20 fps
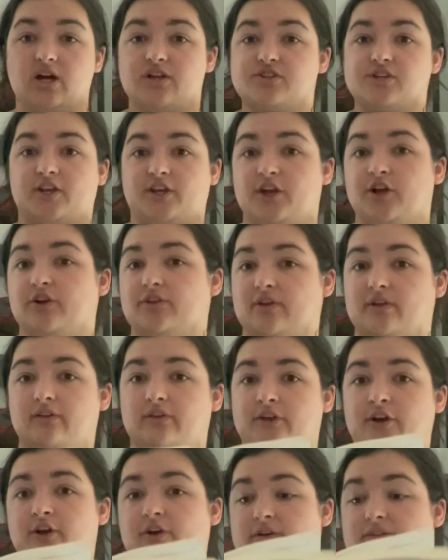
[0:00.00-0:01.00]
Like
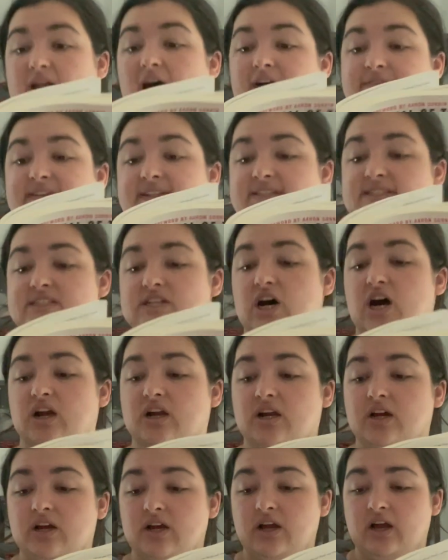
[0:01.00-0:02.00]
you're a laughing stock.
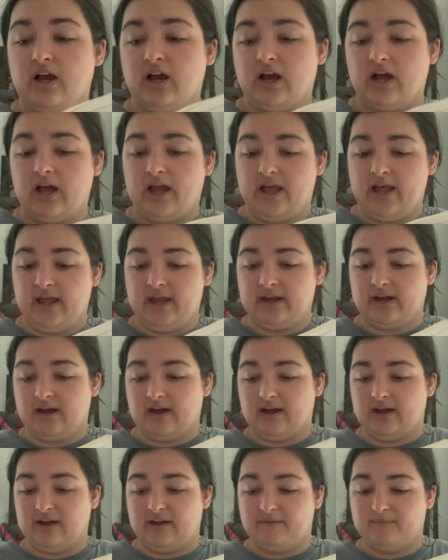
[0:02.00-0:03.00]

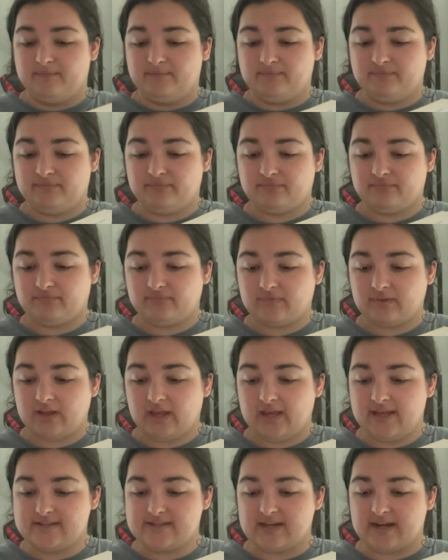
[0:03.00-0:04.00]
And
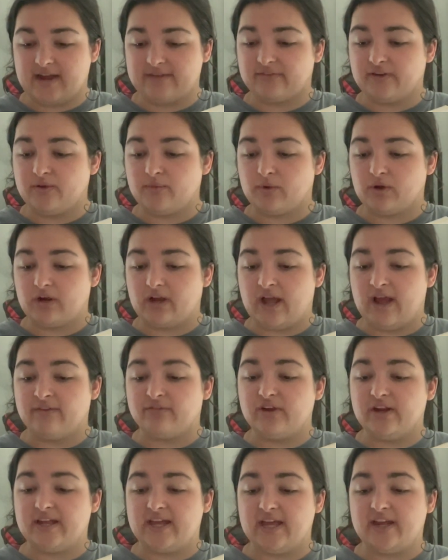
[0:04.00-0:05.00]
he said,
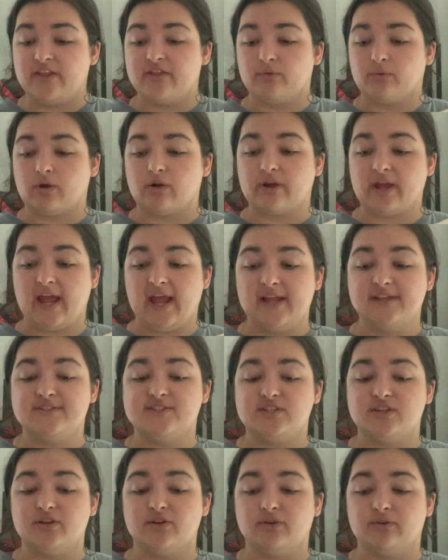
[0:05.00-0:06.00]
every kid in the world
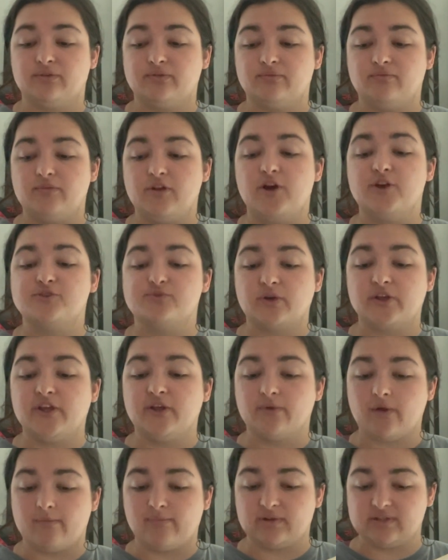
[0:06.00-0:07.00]
hates you, knows what
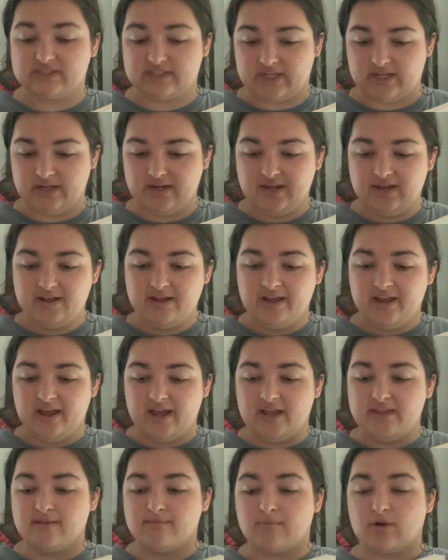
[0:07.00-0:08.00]
you represent.
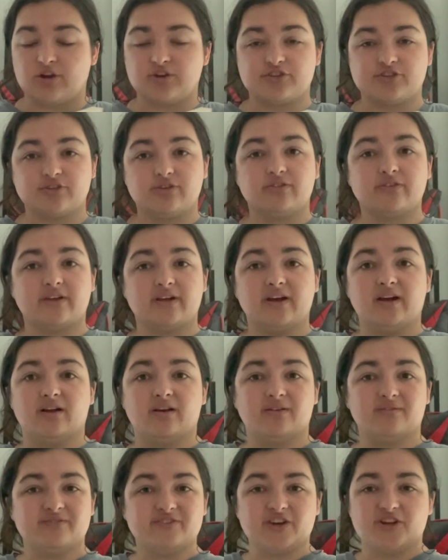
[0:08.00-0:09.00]
And
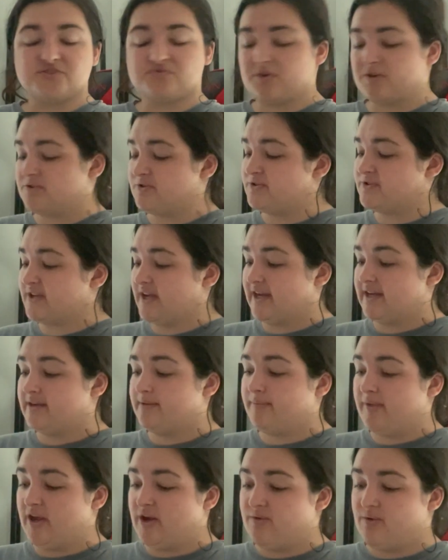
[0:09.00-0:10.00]
the judge marshal was like,
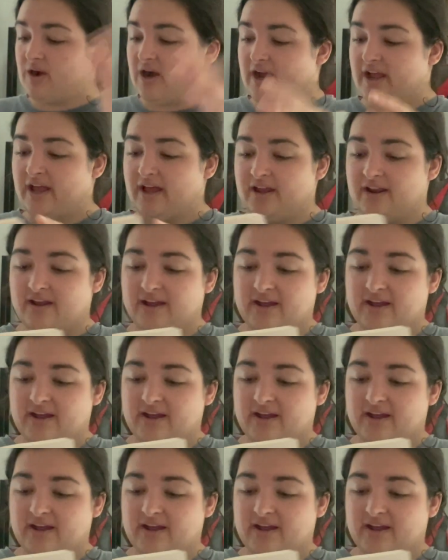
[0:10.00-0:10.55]
be quiet.